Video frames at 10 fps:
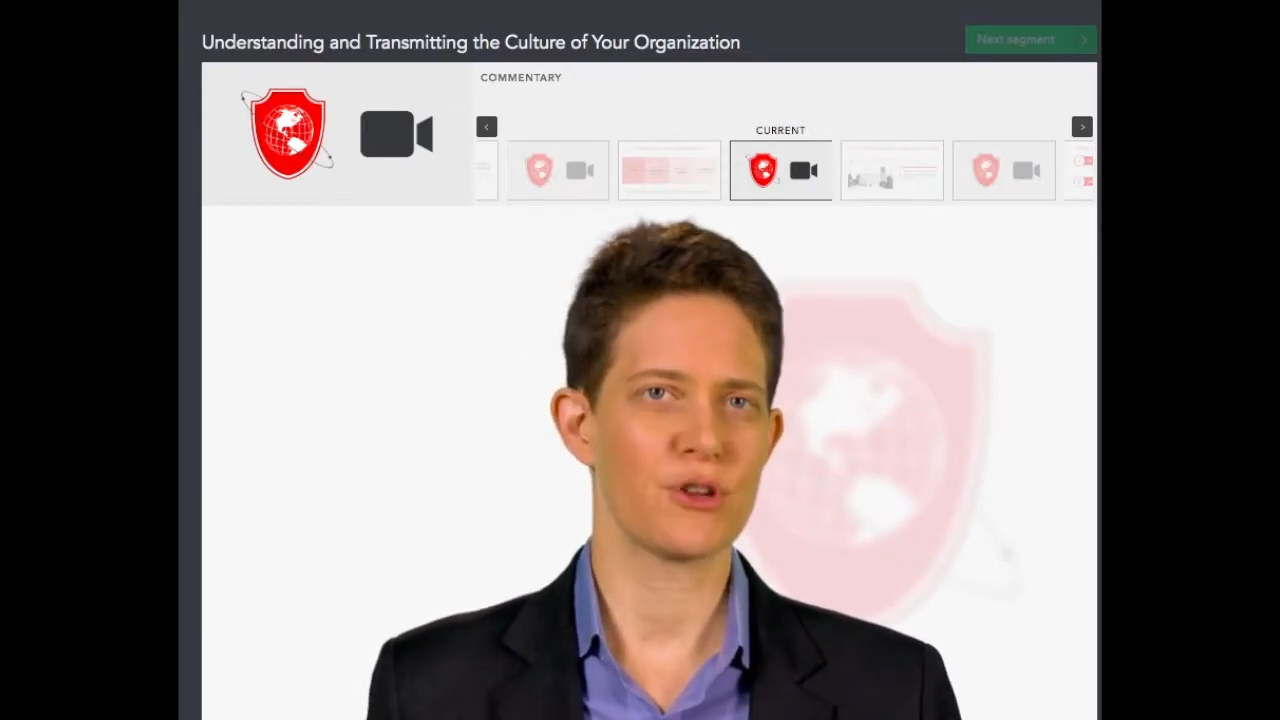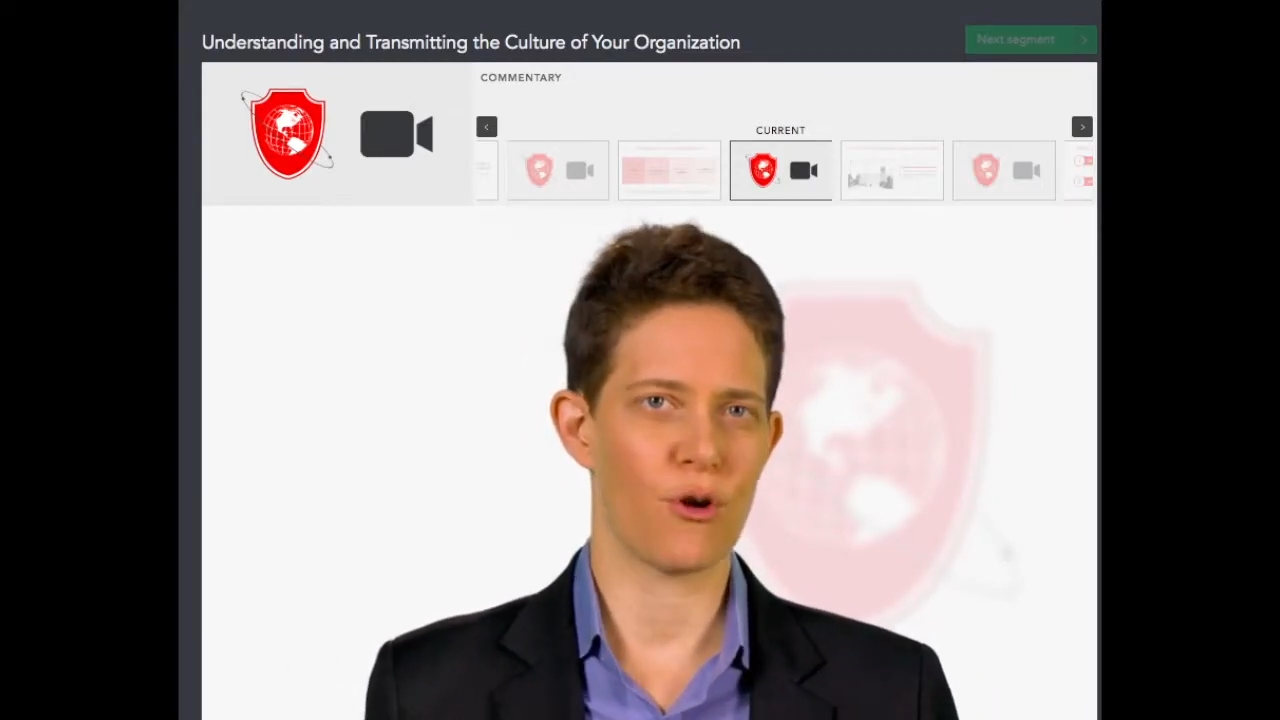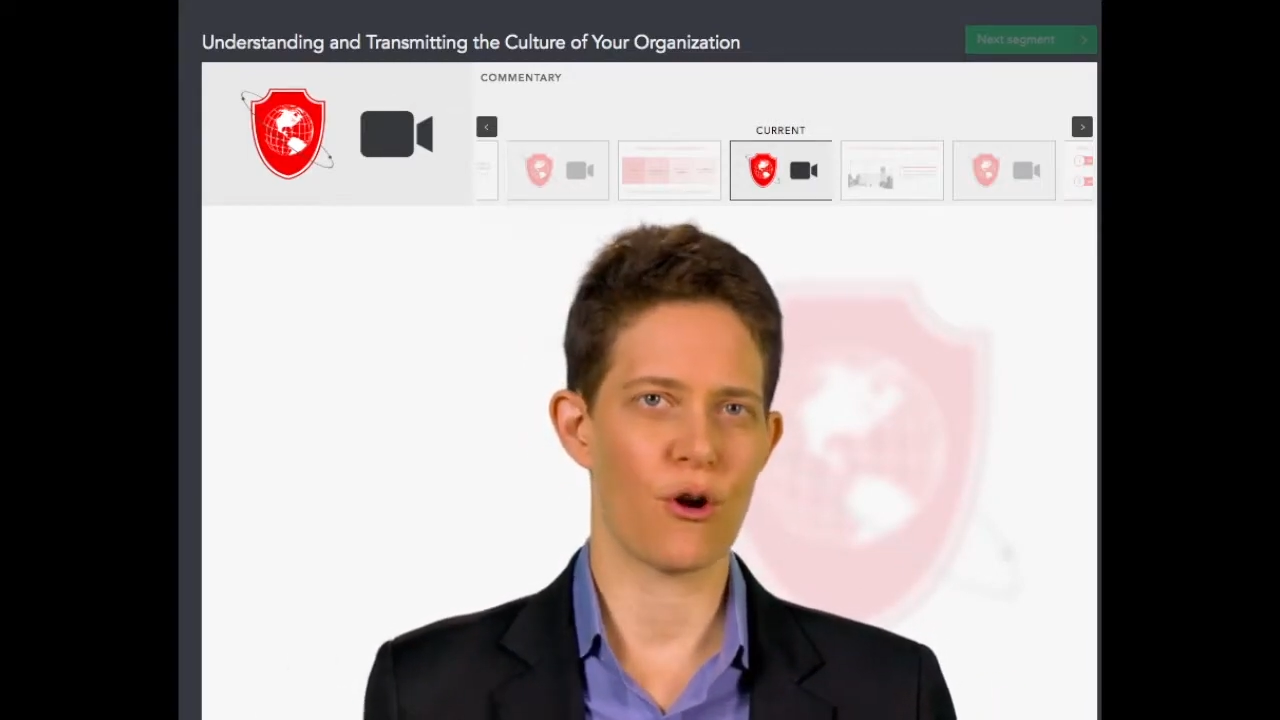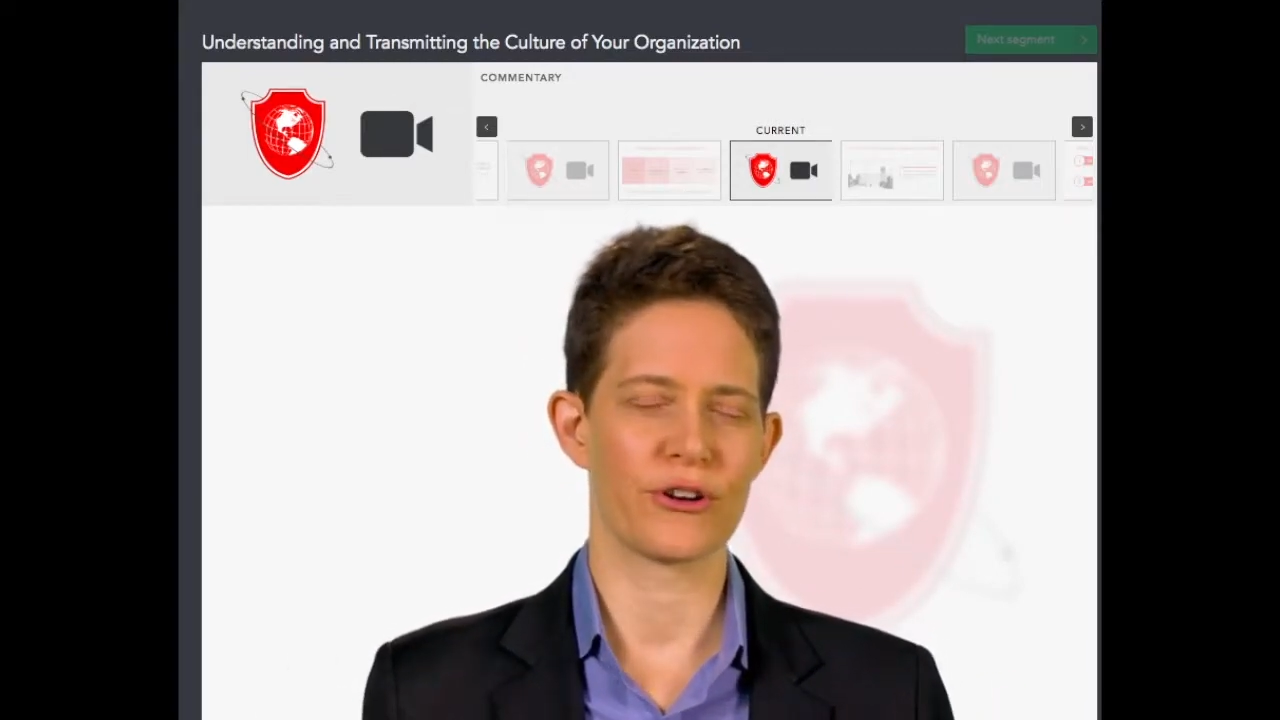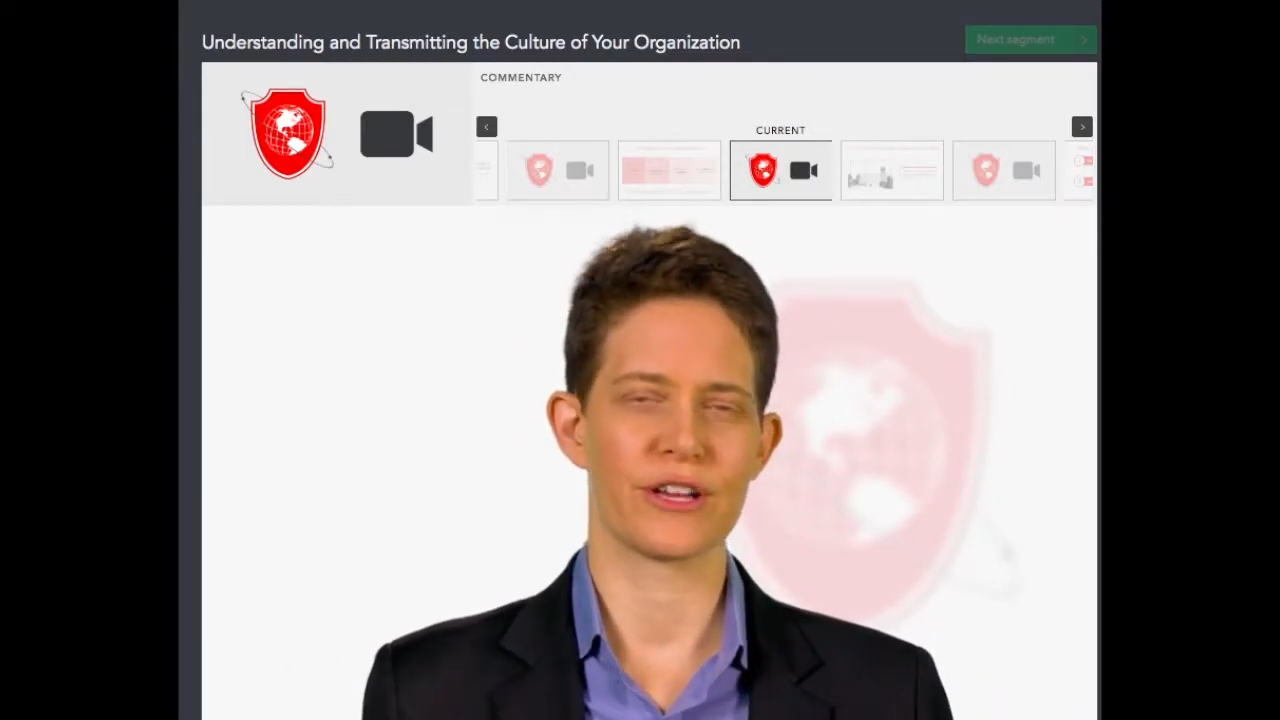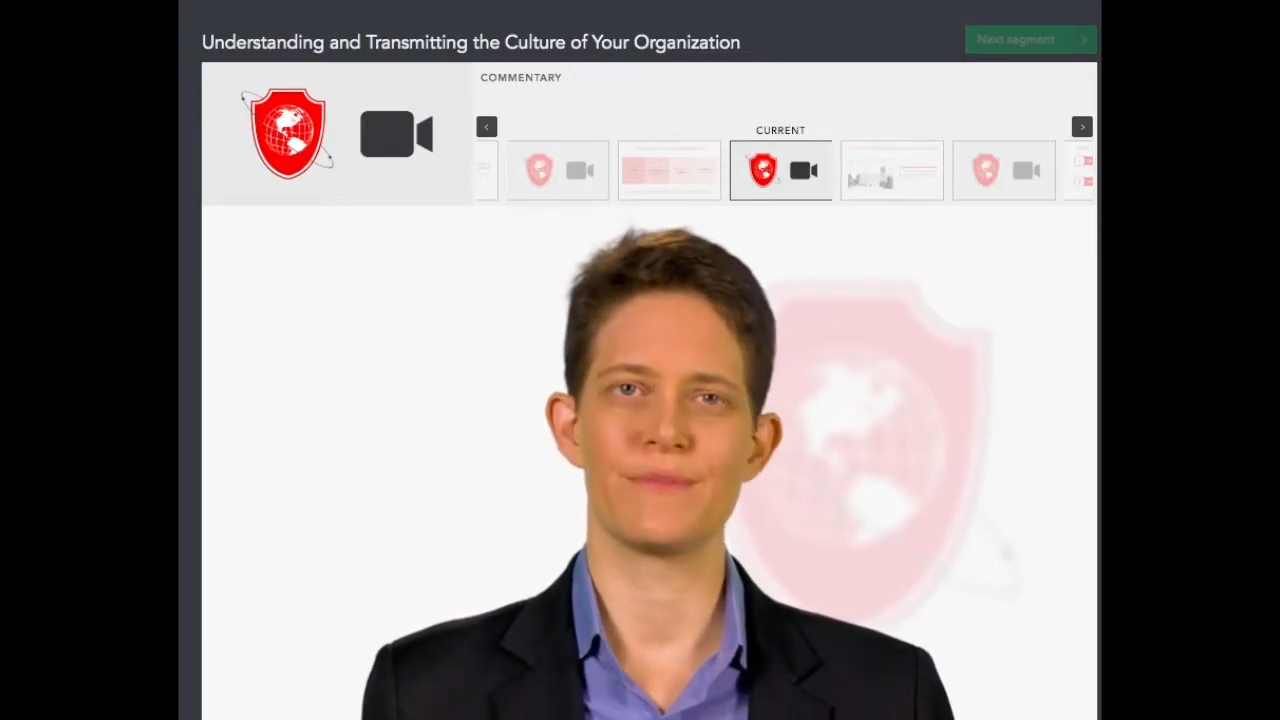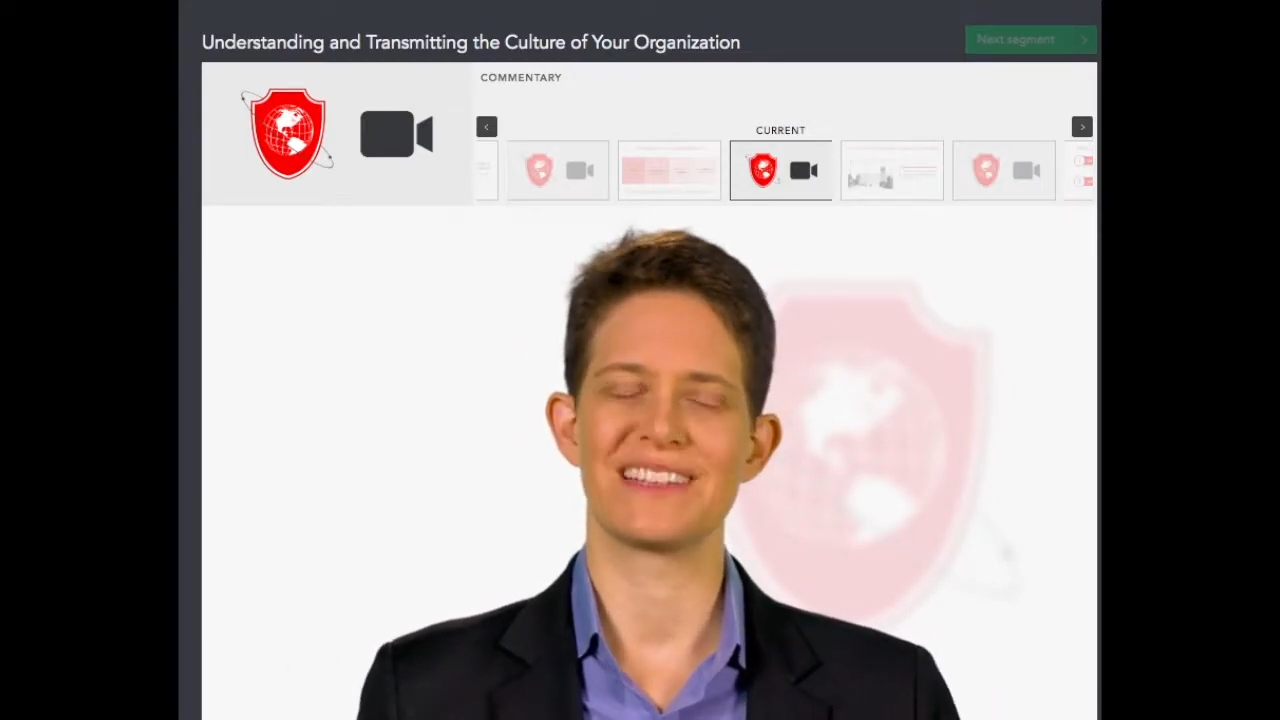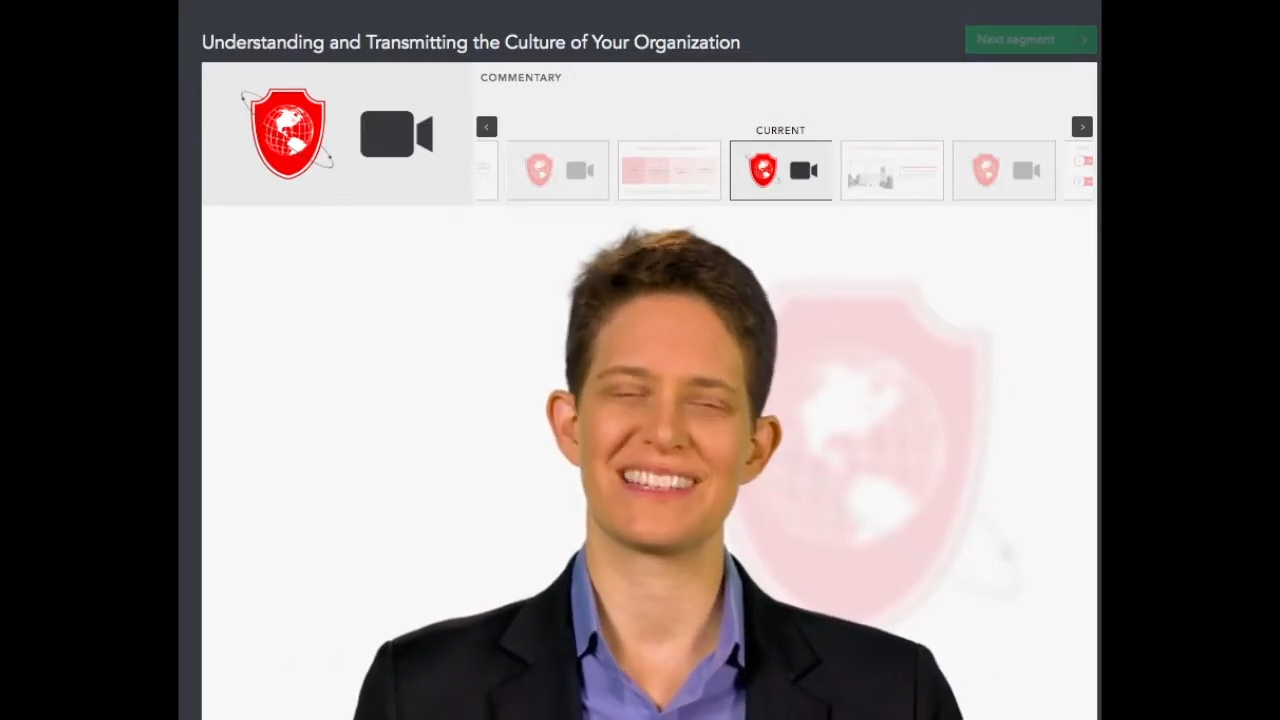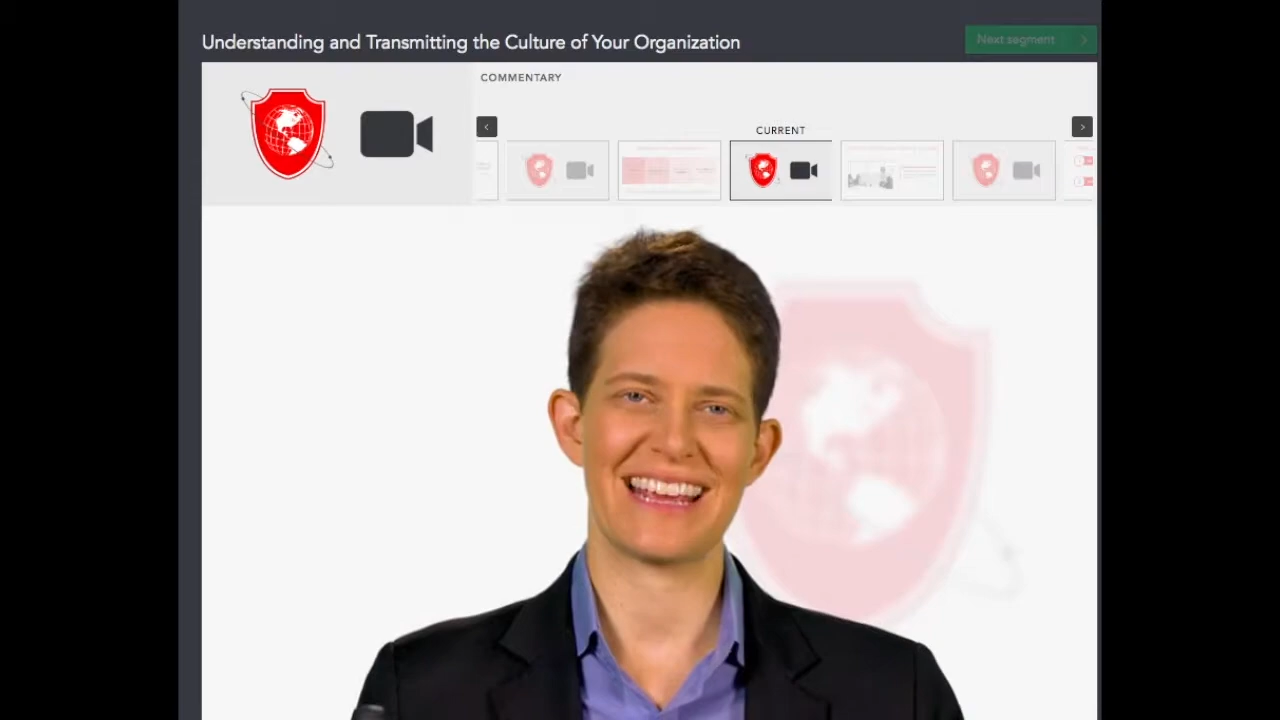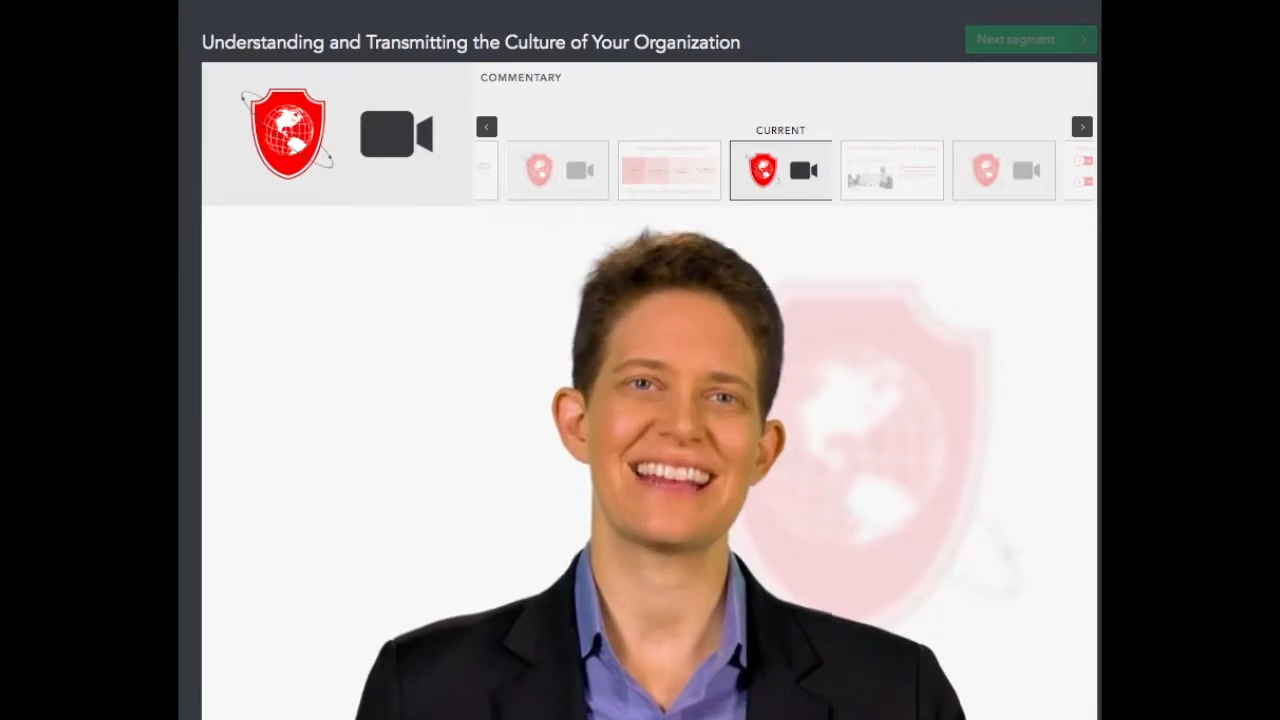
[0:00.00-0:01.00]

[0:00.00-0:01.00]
your arguments